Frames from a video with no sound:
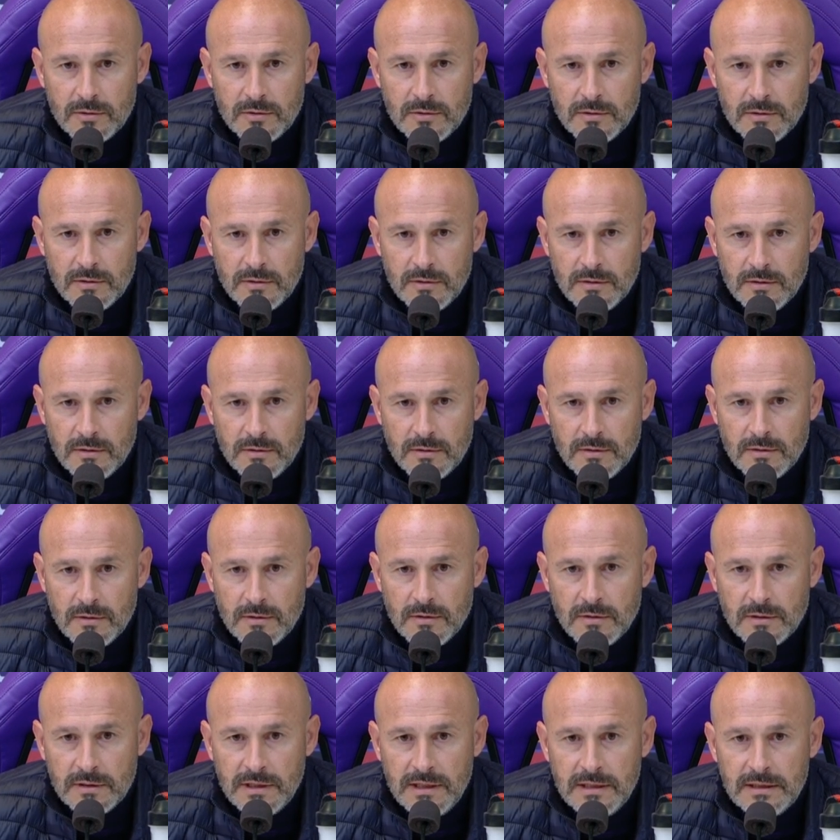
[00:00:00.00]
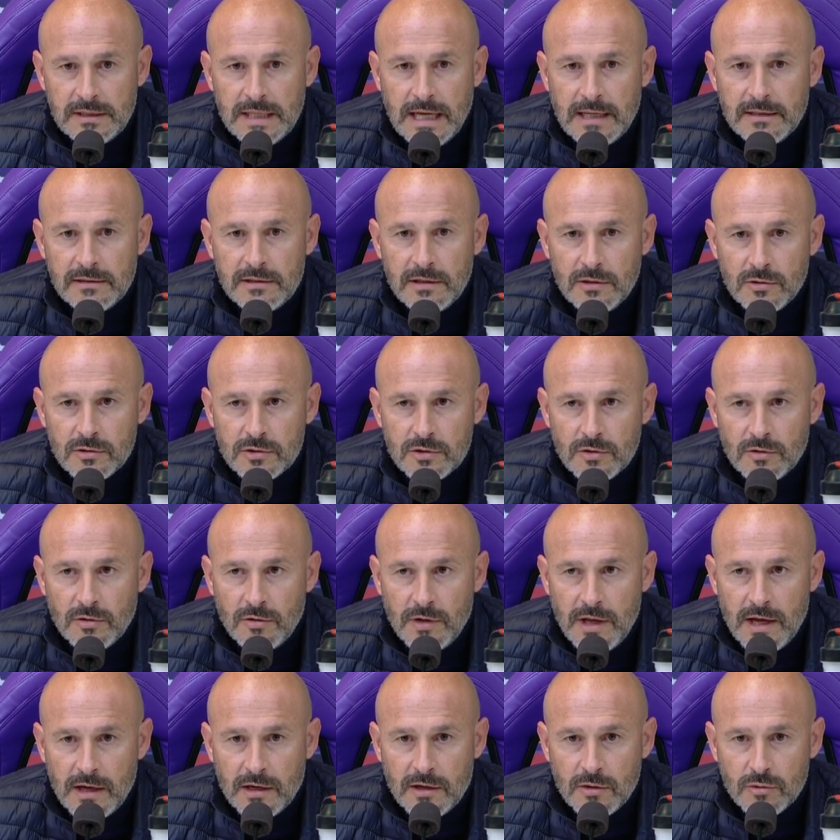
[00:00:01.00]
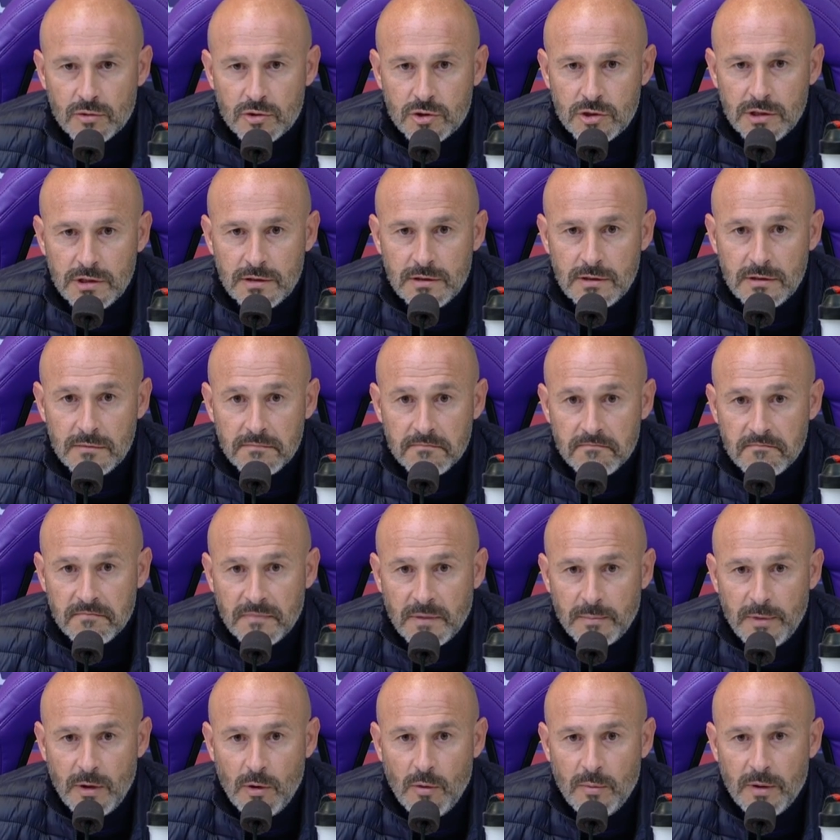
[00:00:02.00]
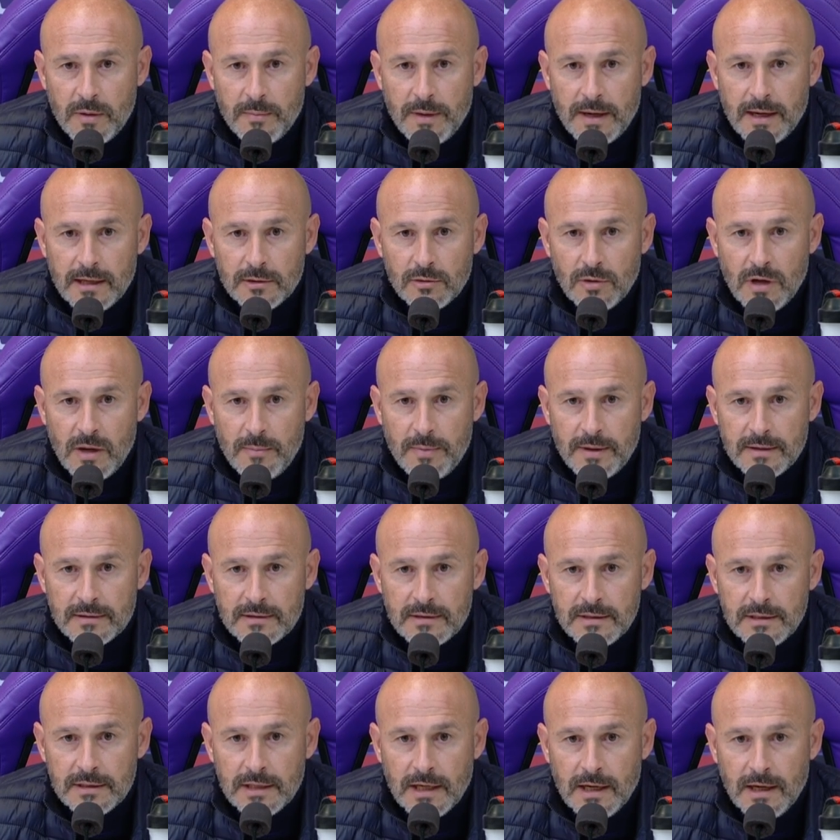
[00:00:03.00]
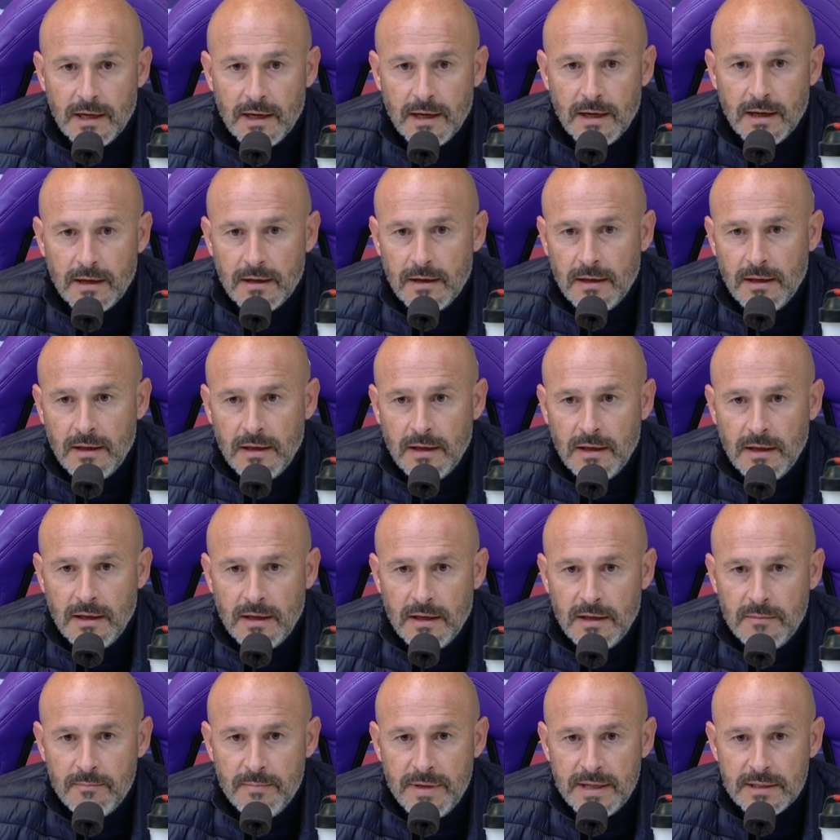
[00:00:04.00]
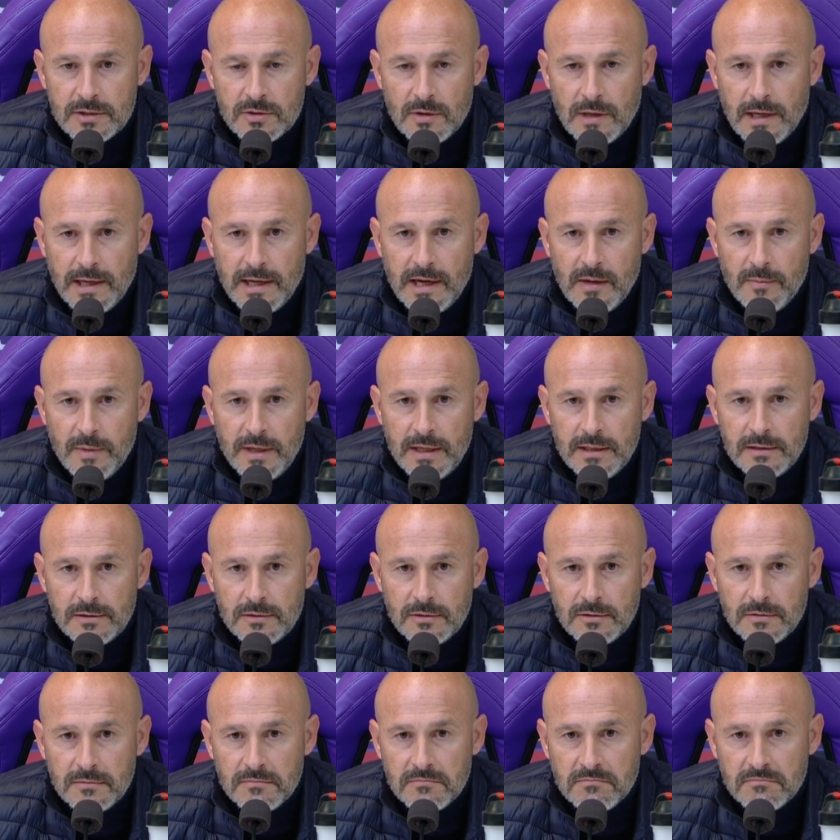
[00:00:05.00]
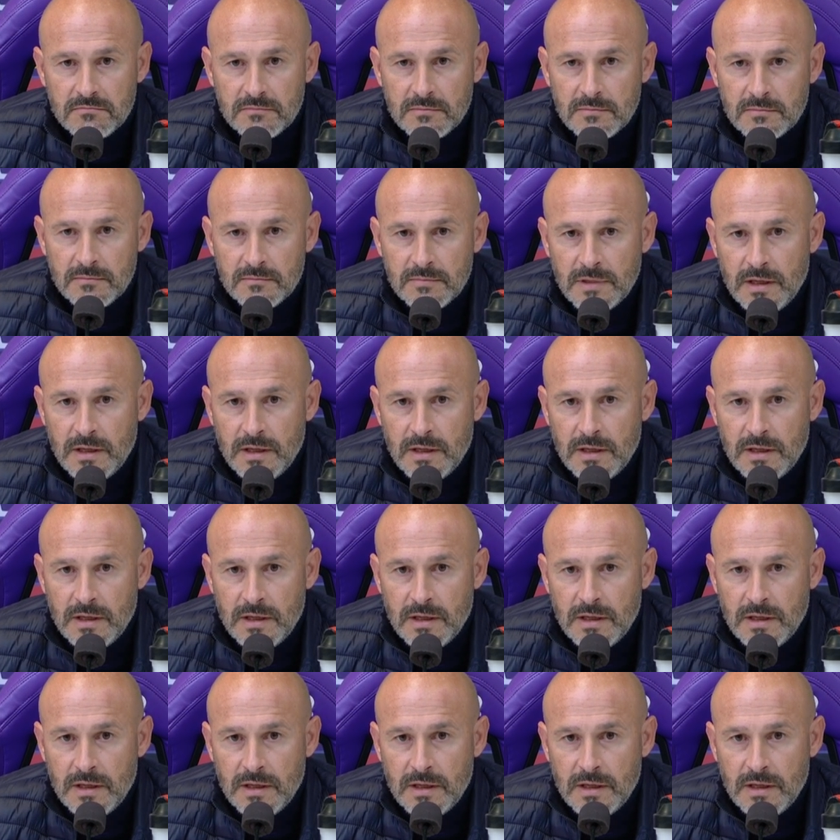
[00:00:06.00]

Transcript: On Friday and Saturday, many players stayed in to work after the Conference League game.